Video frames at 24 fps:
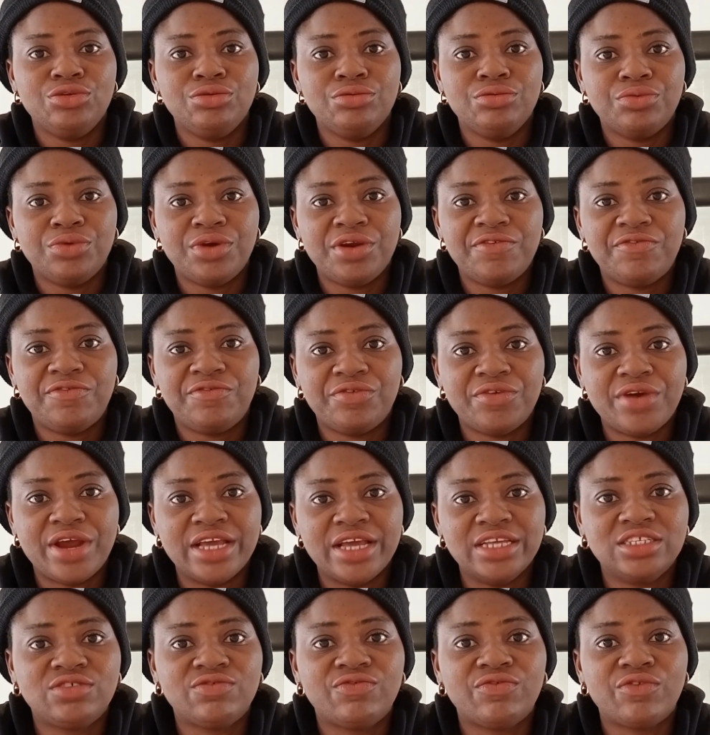
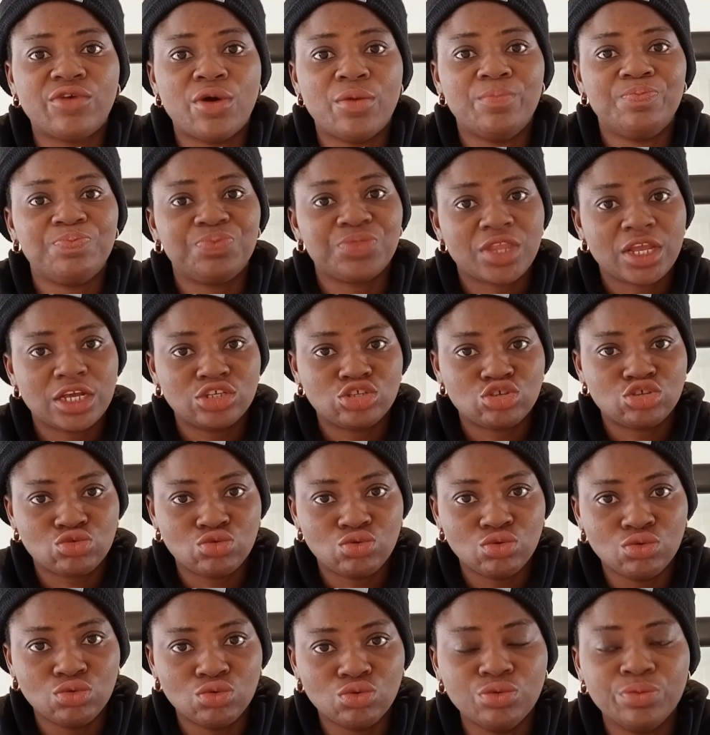reference from
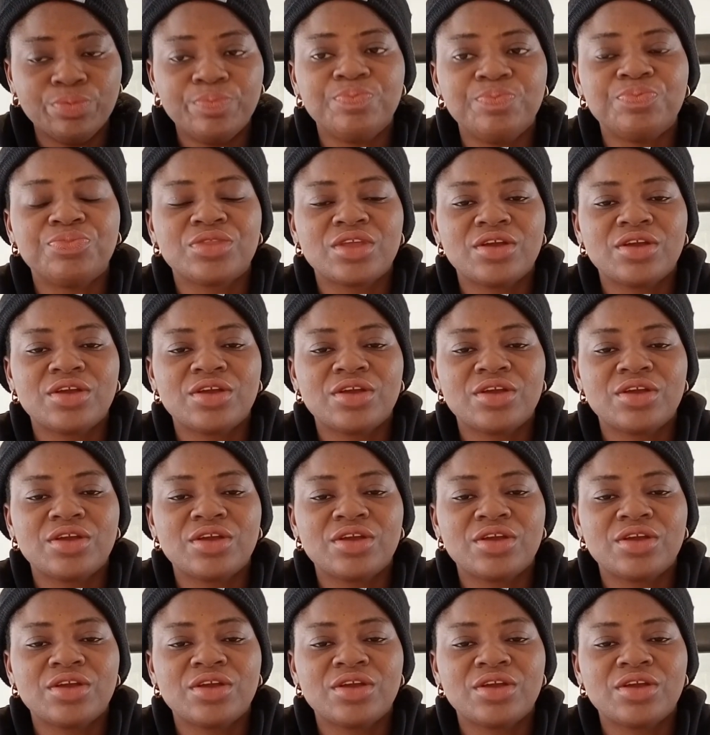school.